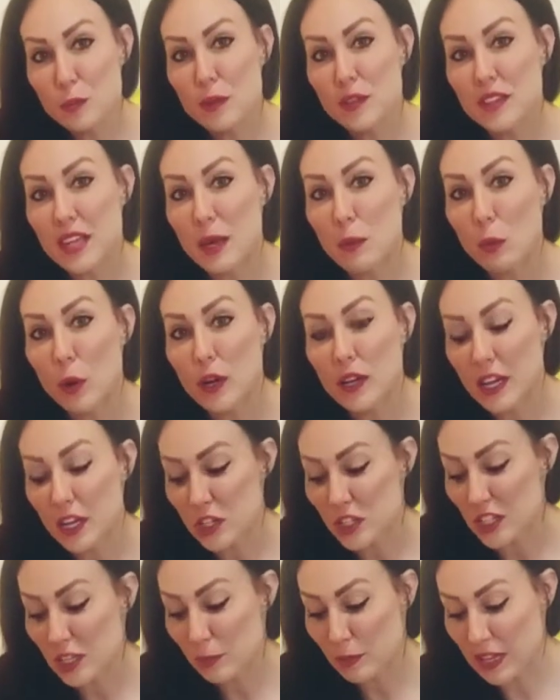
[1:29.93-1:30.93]
but they won't
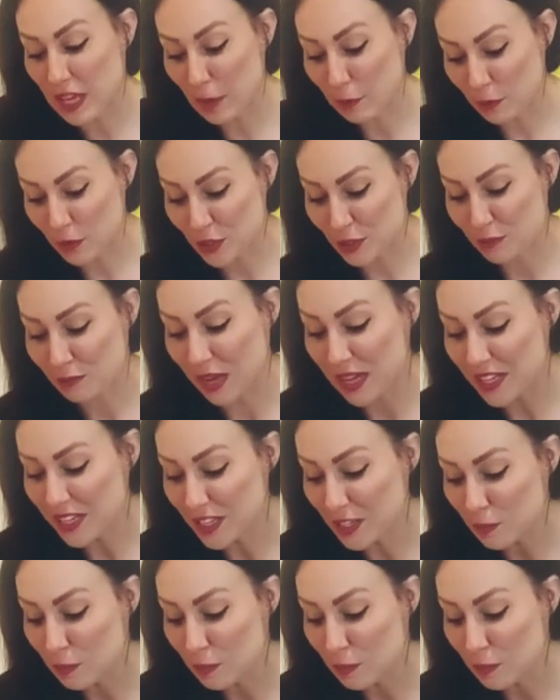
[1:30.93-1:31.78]
actually be able to make it